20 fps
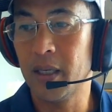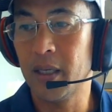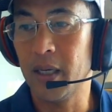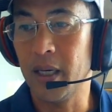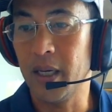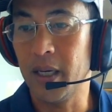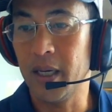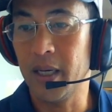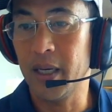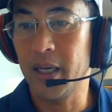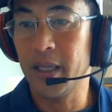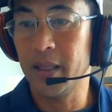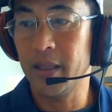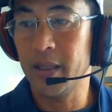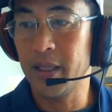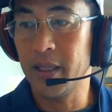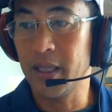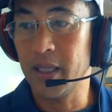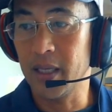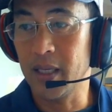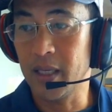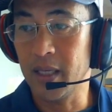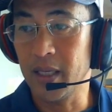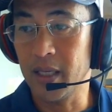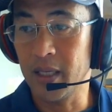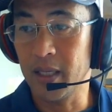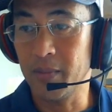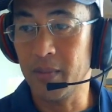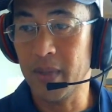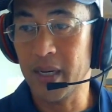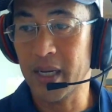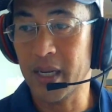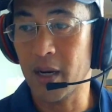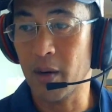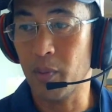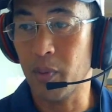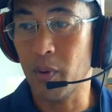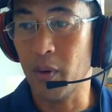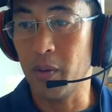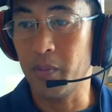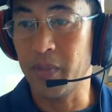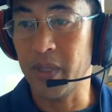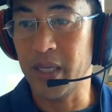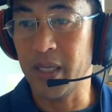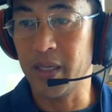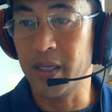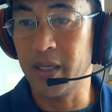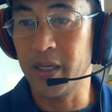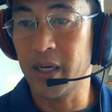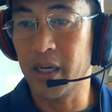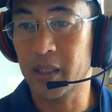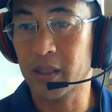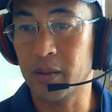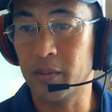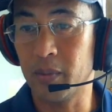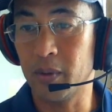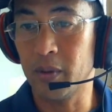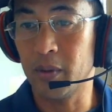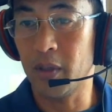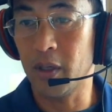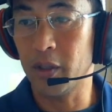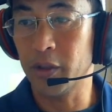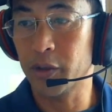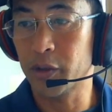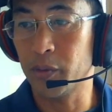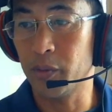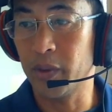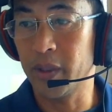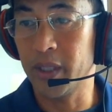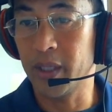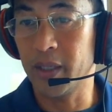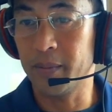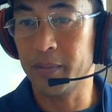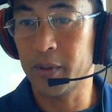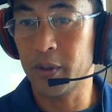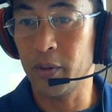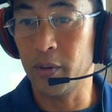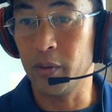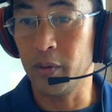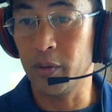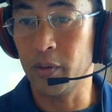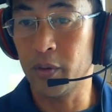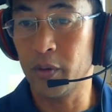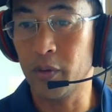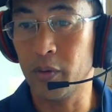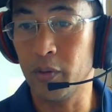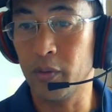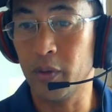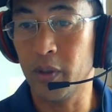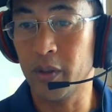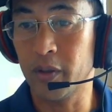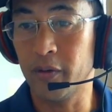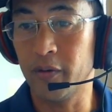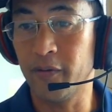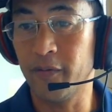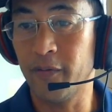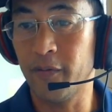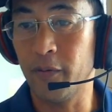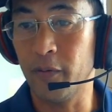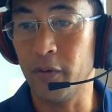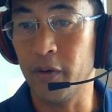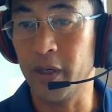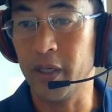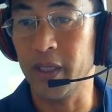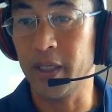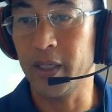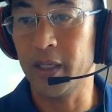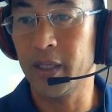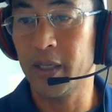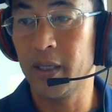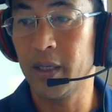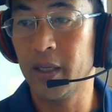and the Medicare Part B deductible also went up to $240